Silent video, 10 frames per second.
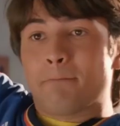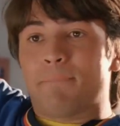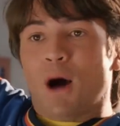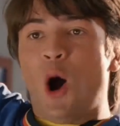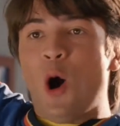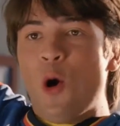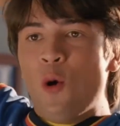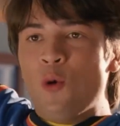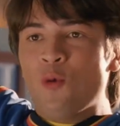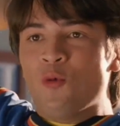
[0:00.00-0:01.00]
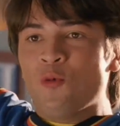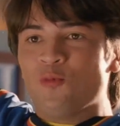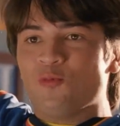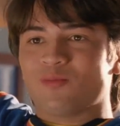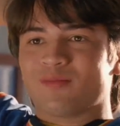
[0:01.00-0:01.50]
time, there was a
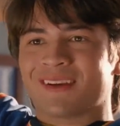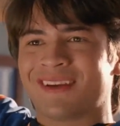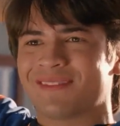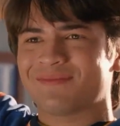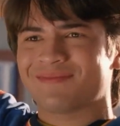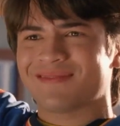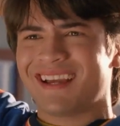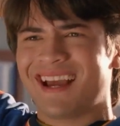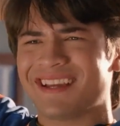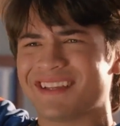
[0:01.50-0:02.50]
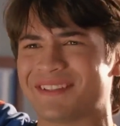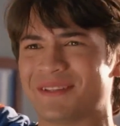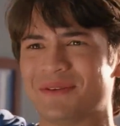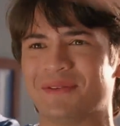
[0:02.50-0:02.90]
16-year-old boy named Brian,